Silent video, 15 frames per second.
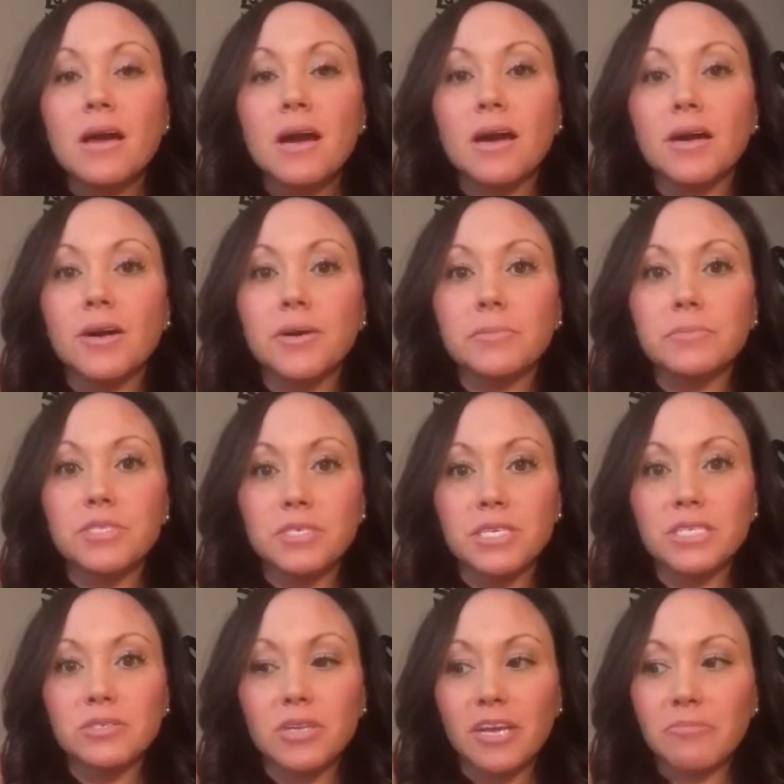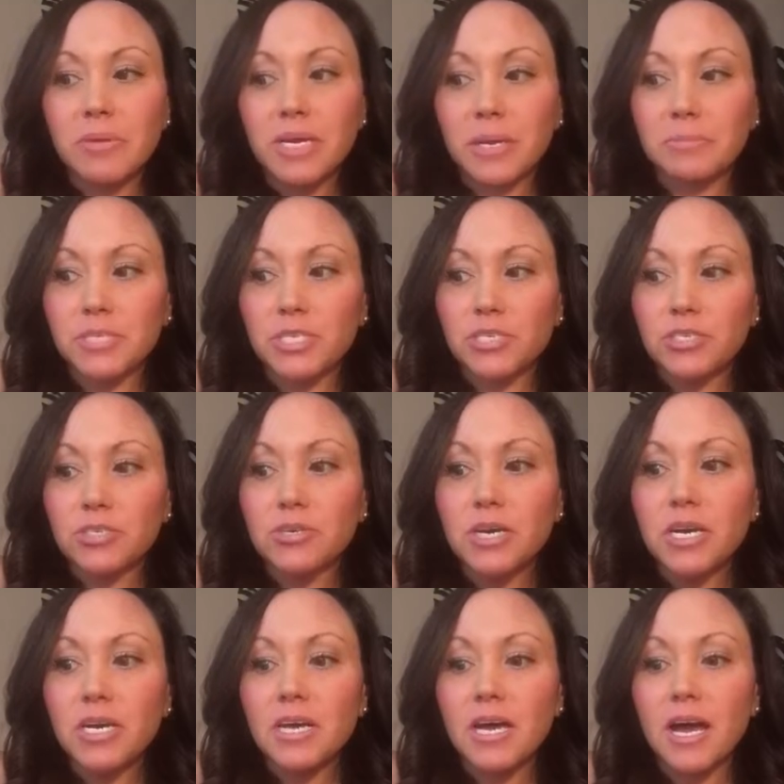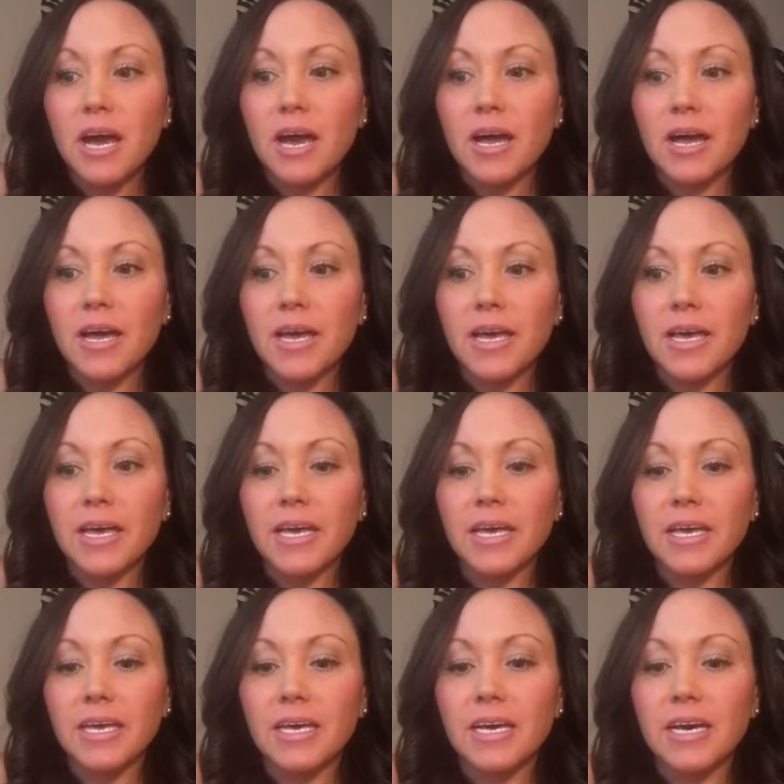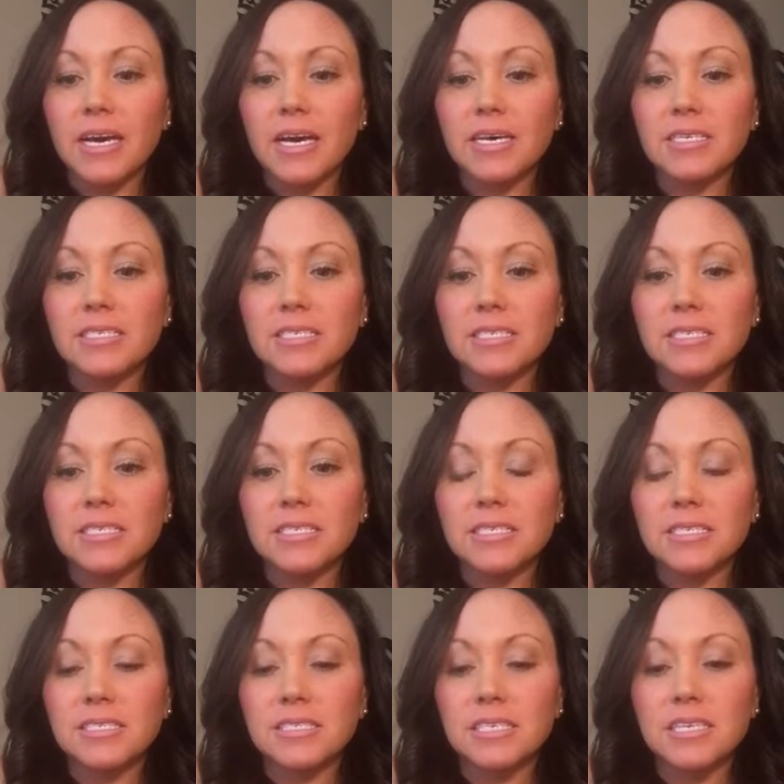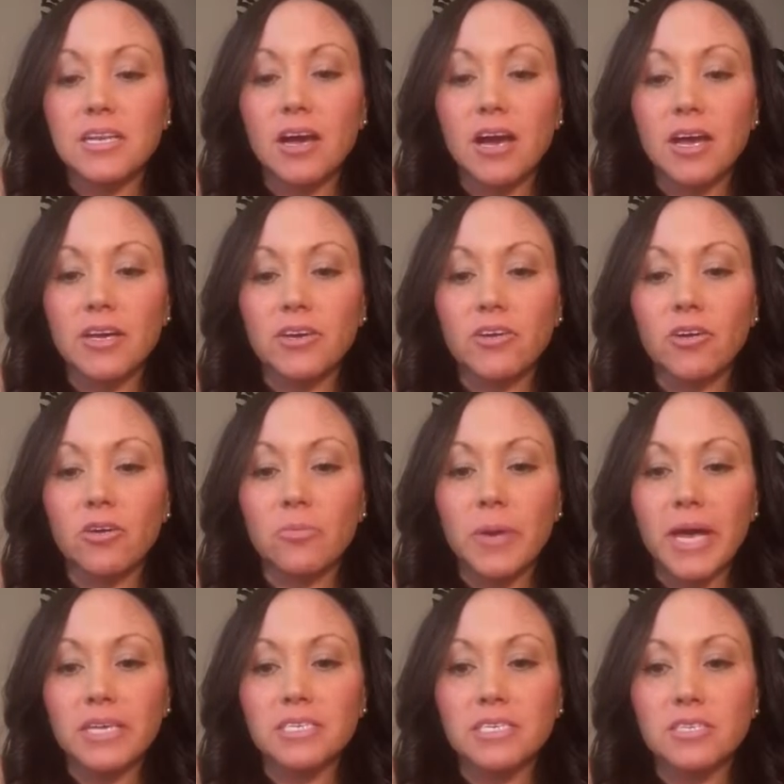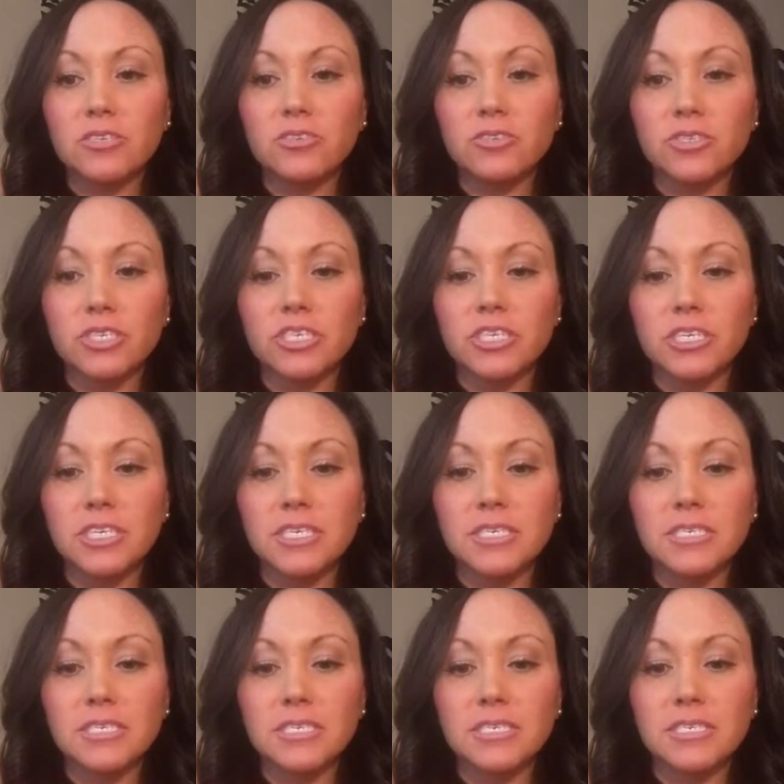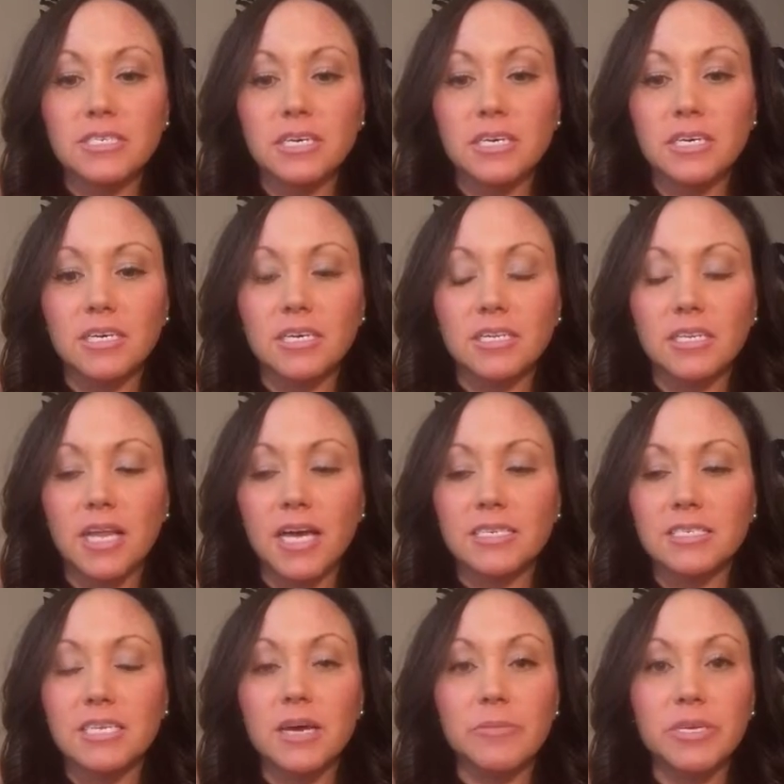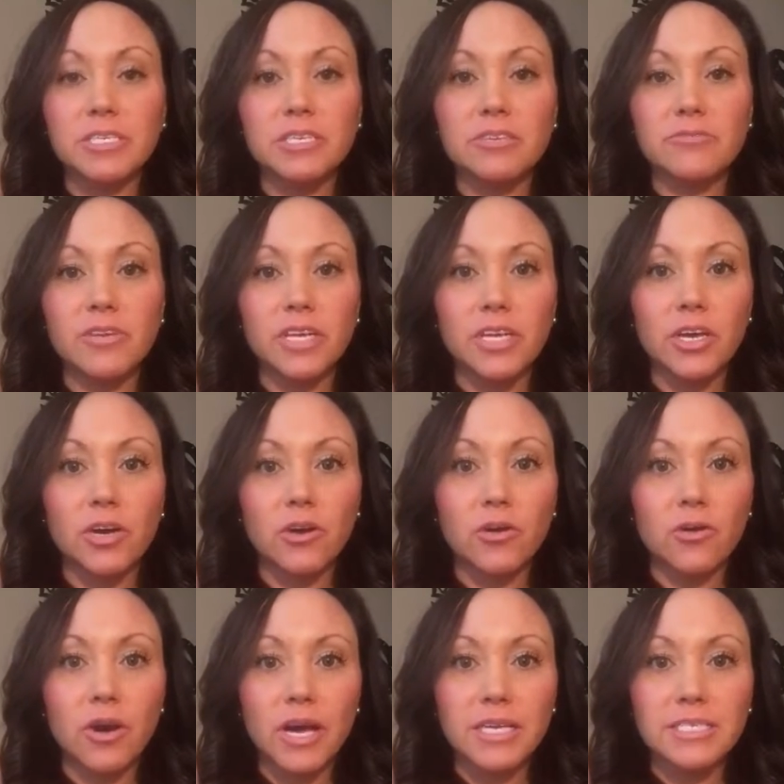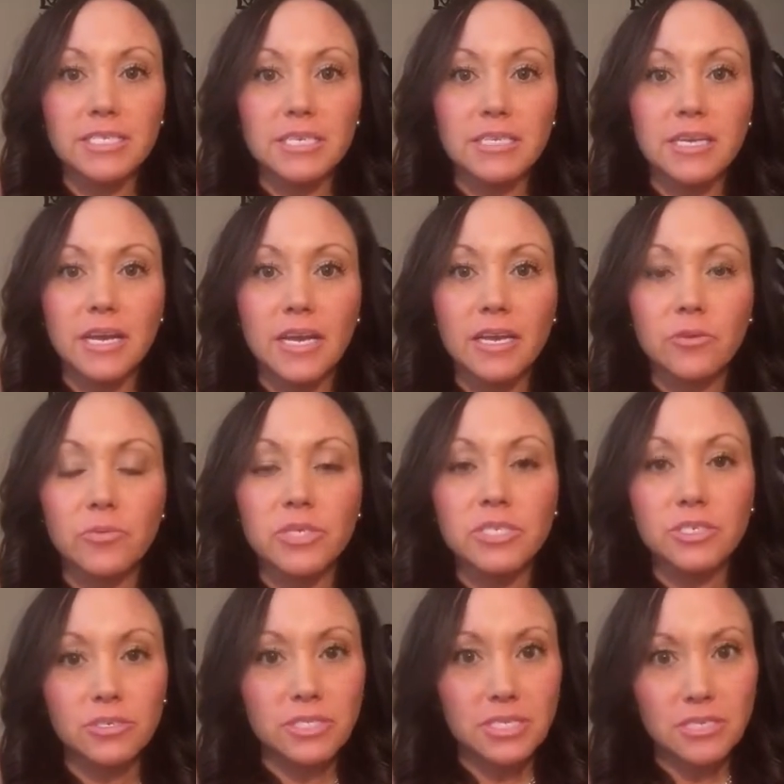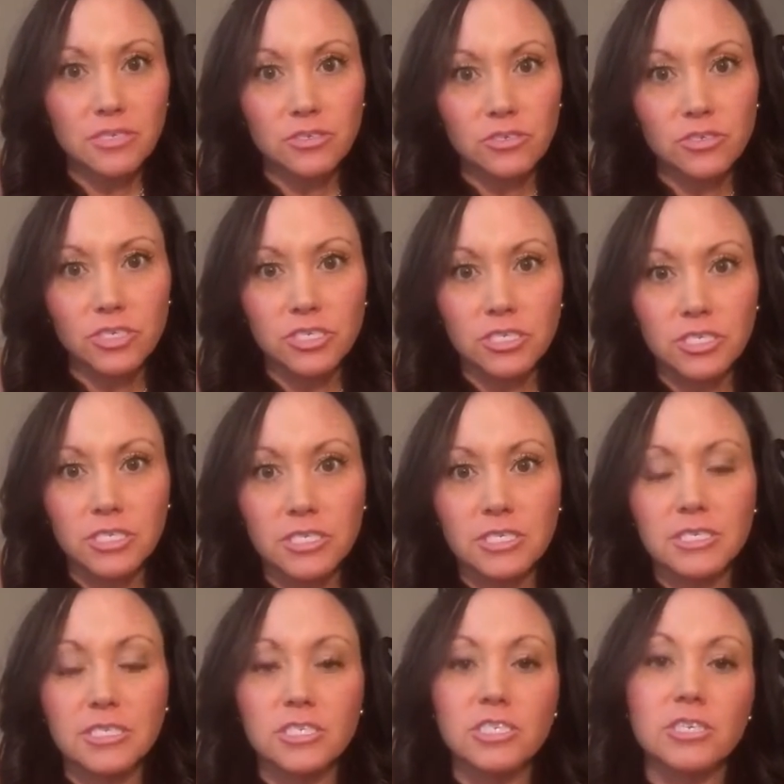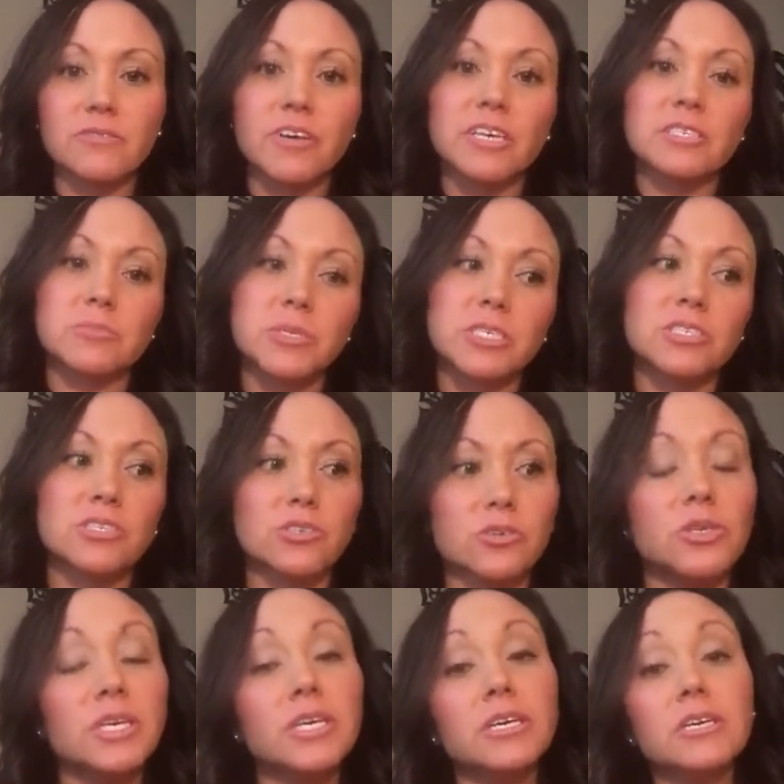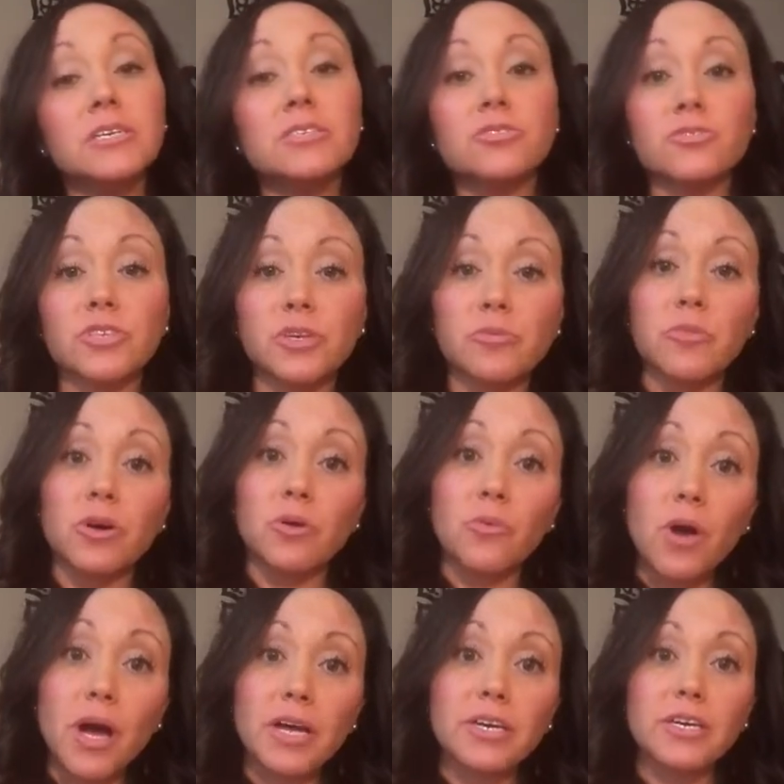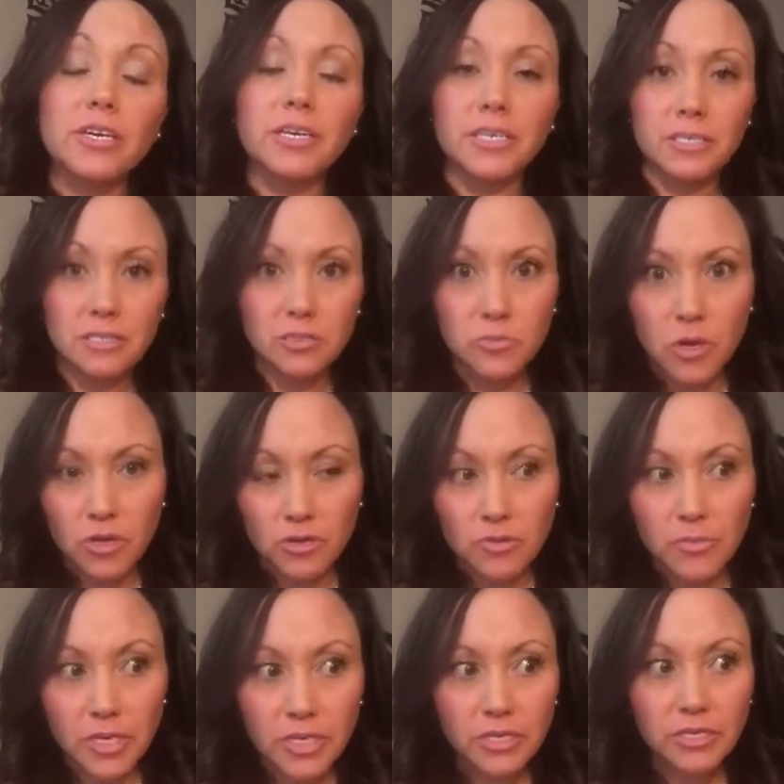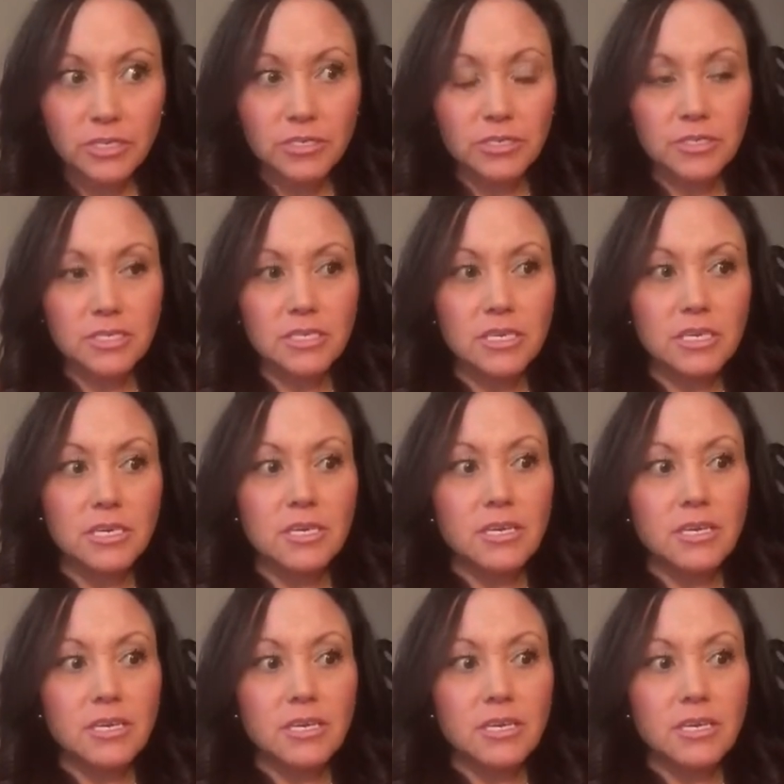So that's what I've been up to. I did not go back to the nutritionist. The last time I did a video, I said that I had went to go see the nutritionist and she advised me to drink more water, eat smaller meals,